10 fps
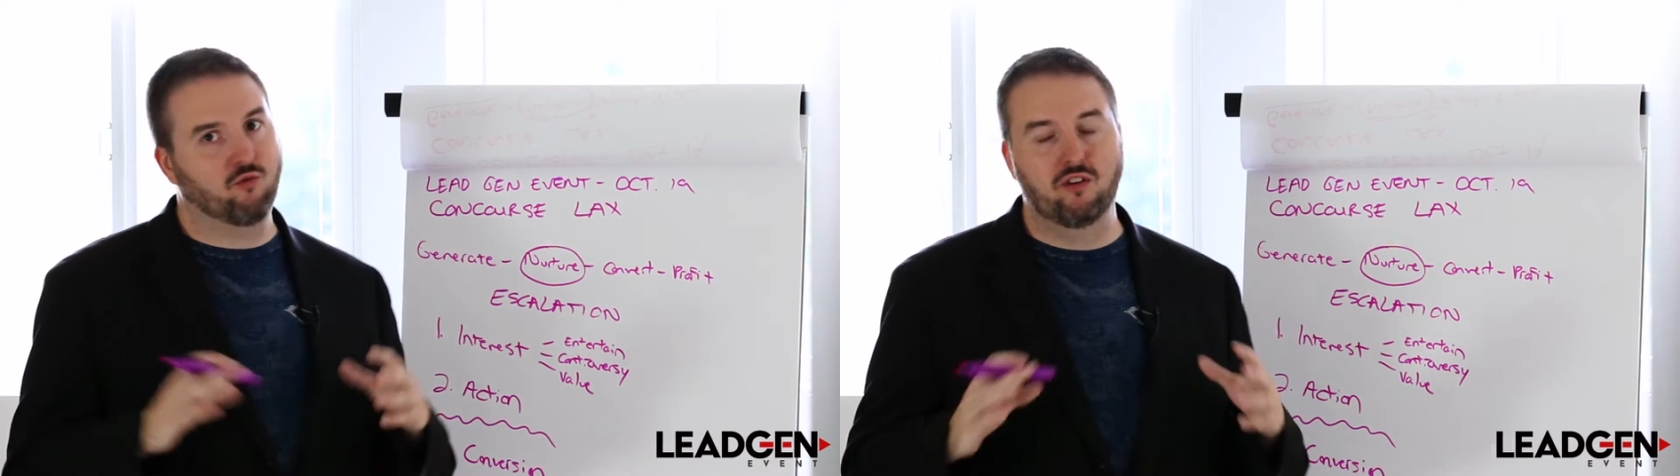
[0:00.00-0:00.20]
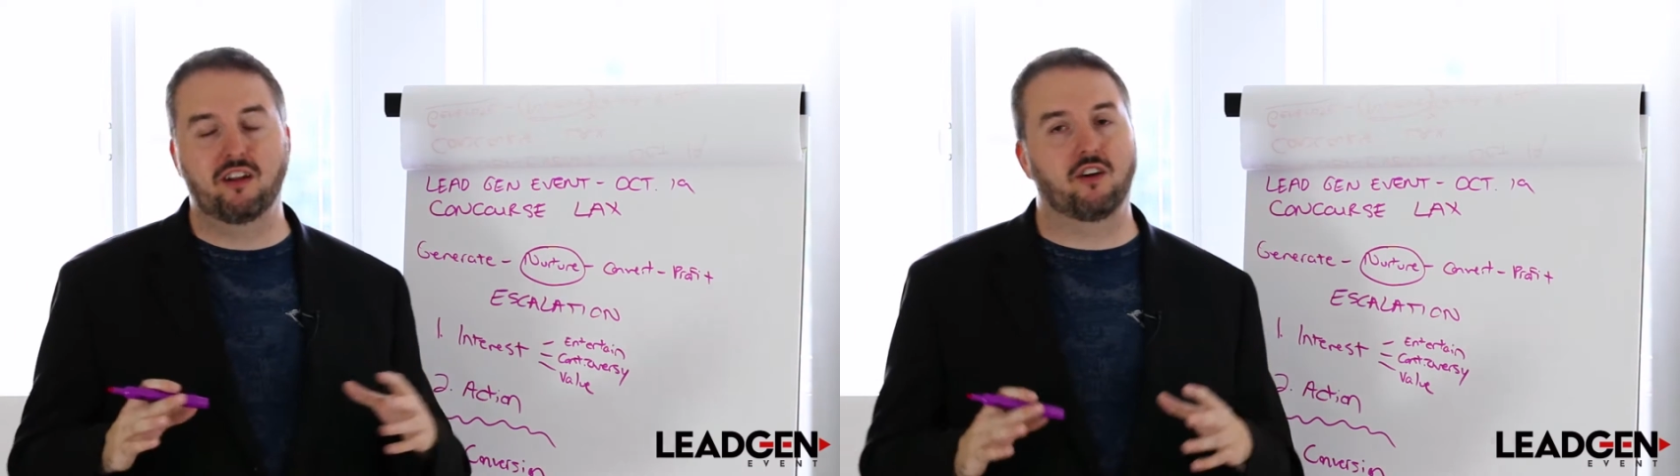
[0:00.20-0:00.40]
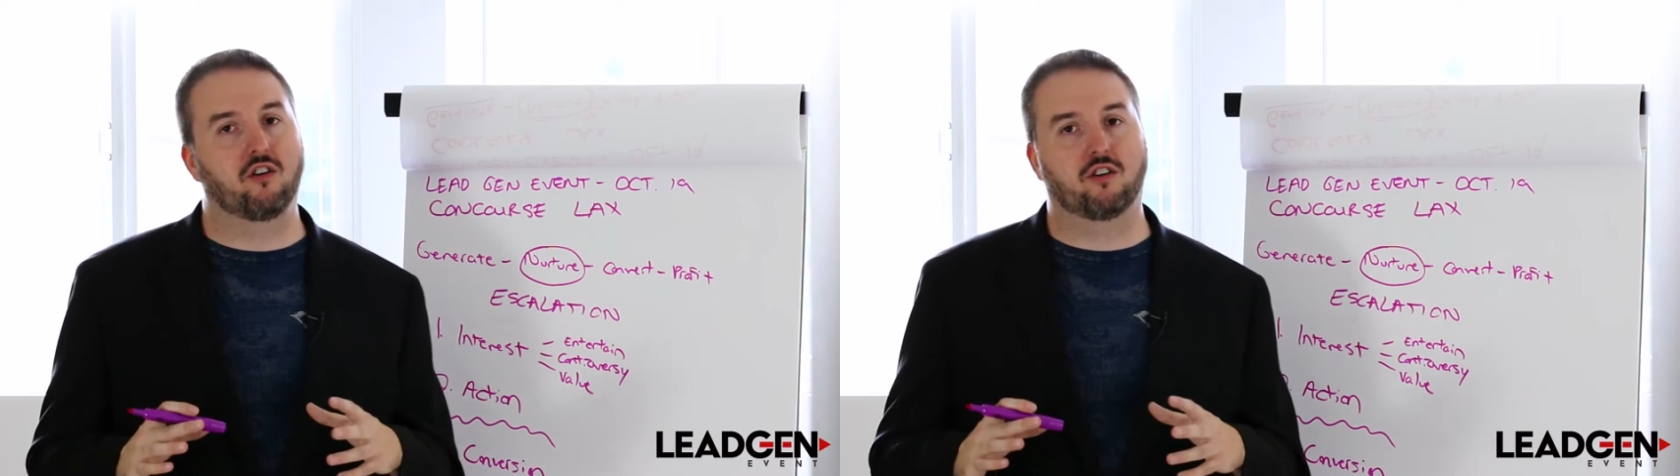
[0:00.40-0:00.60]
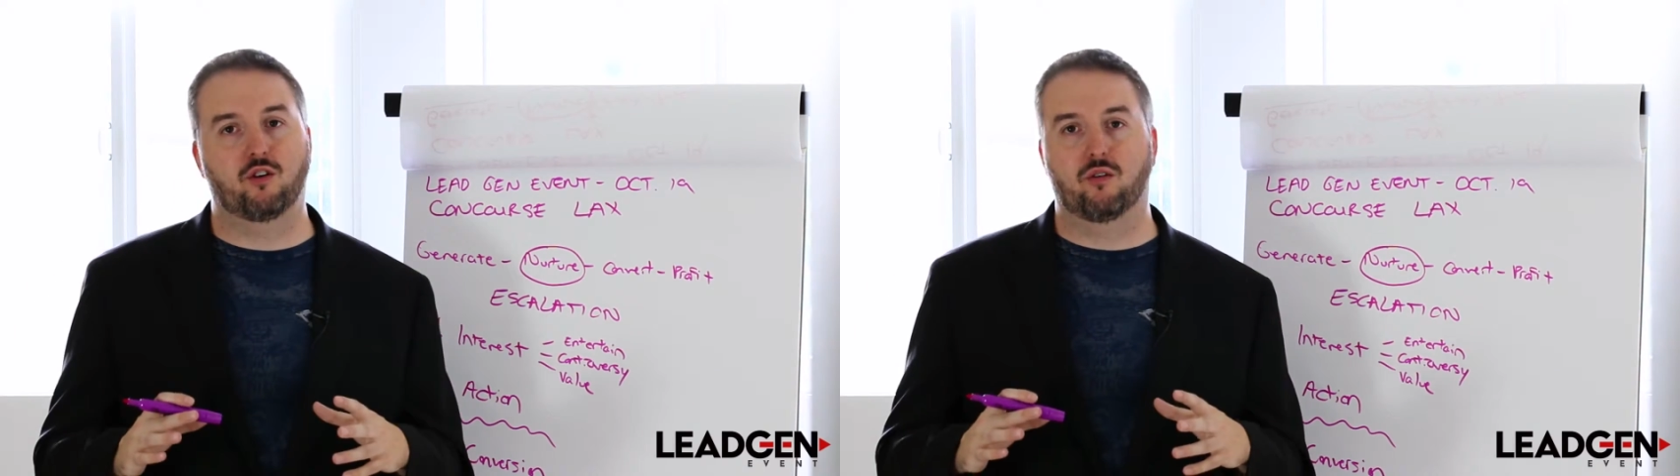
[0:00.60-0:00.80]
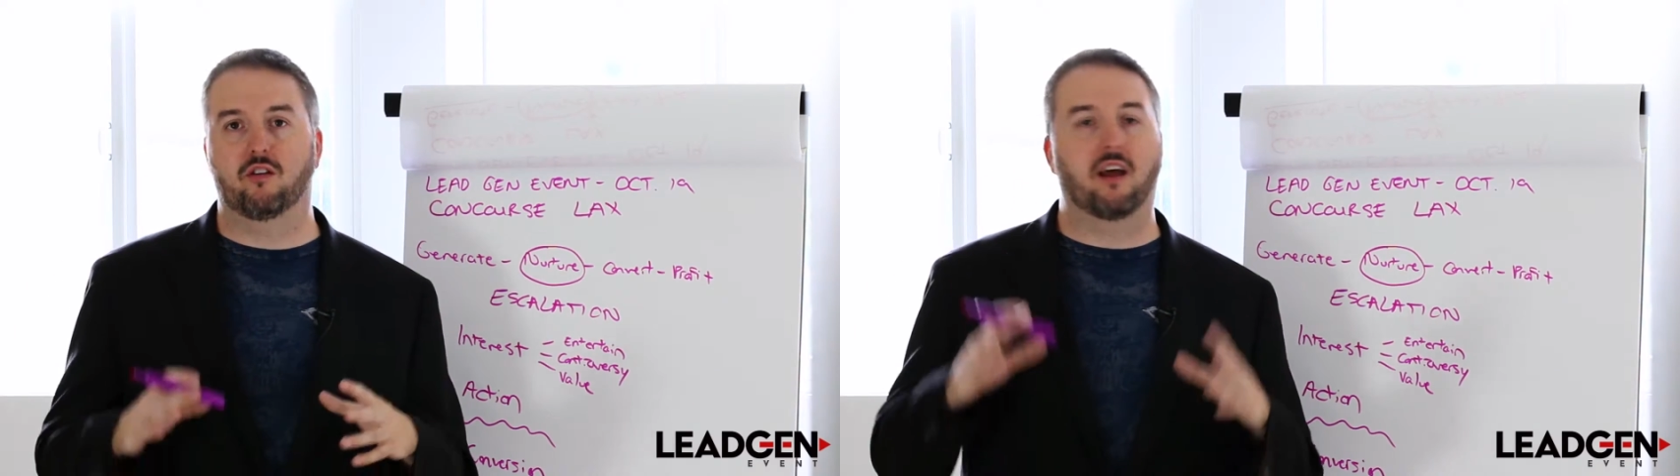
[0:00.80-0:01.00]
really hooked
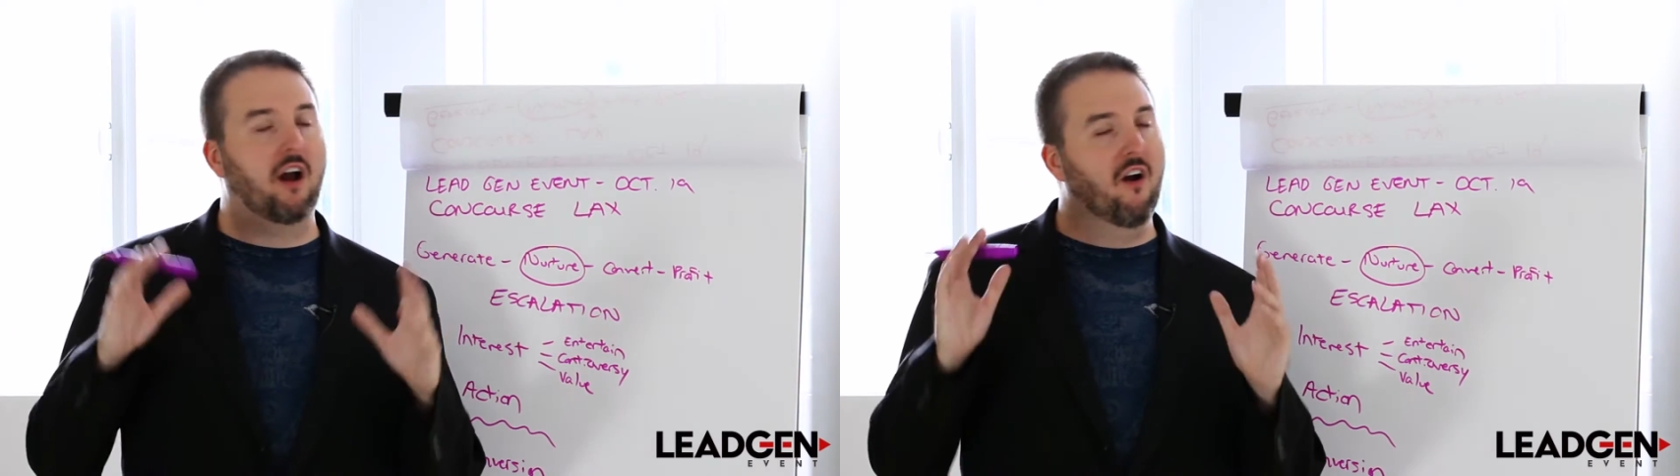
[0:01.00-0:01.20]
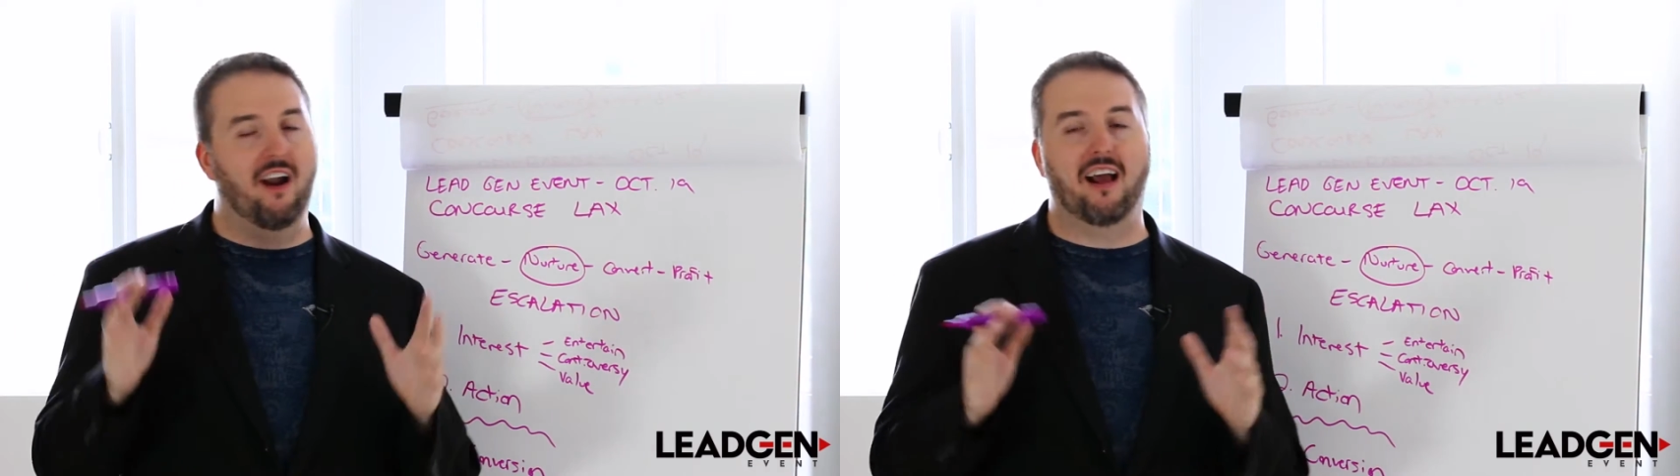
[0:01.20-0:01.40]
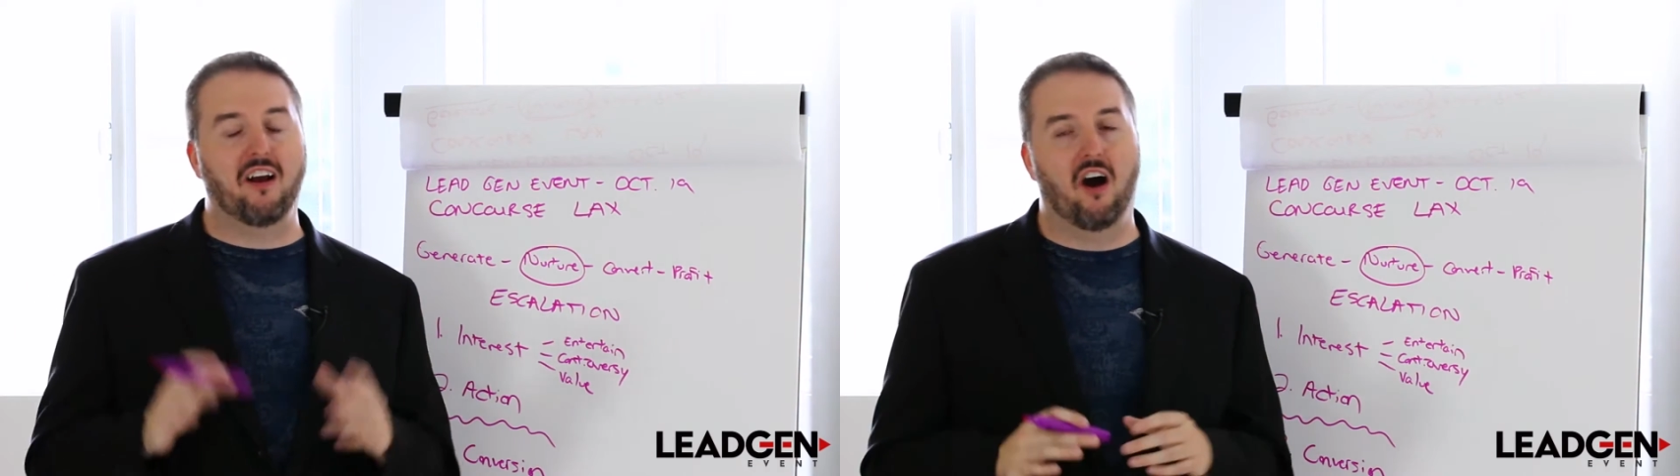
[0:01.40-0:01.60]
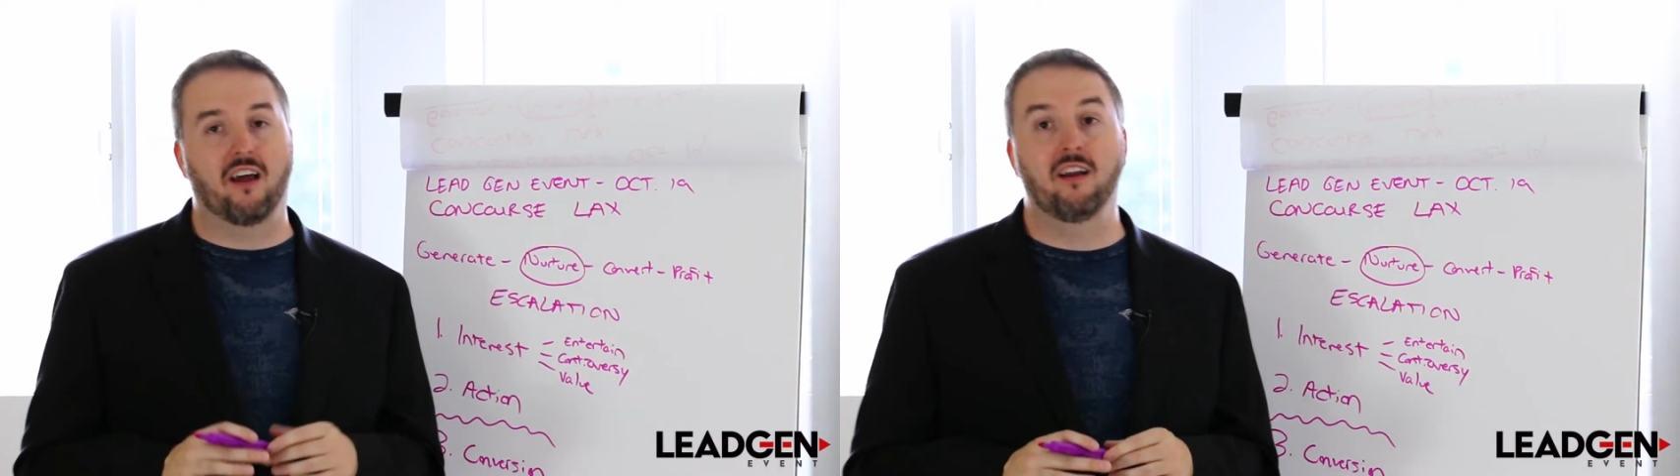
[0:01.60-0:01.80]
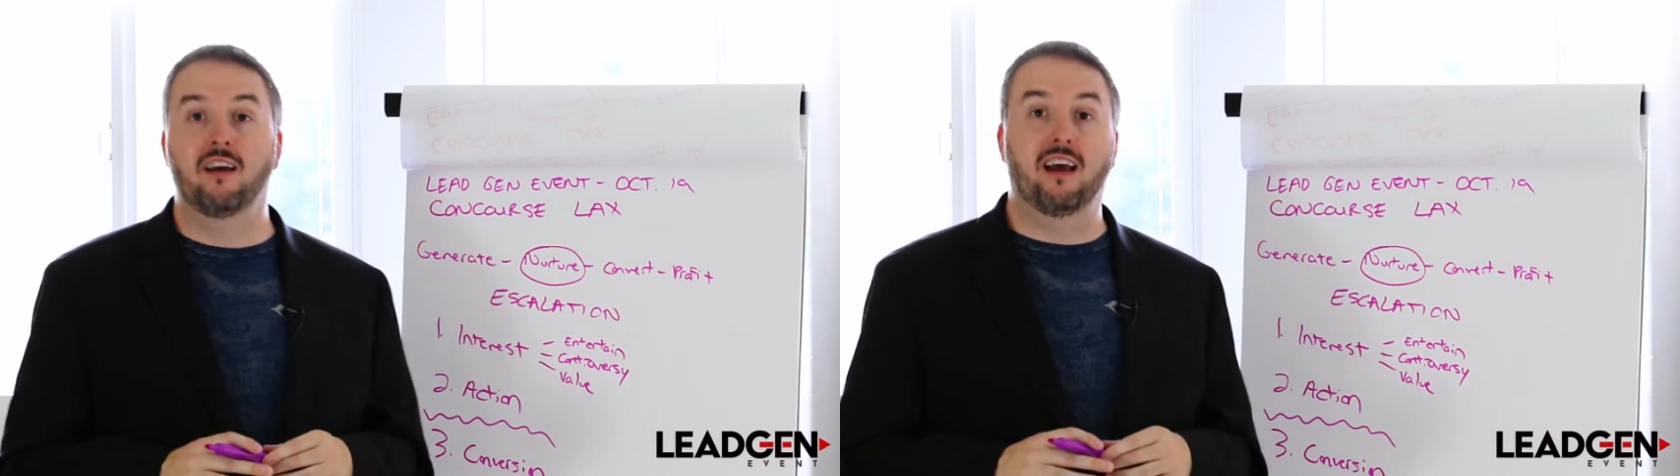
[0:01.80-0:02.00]
you and you're like, all right, I got it.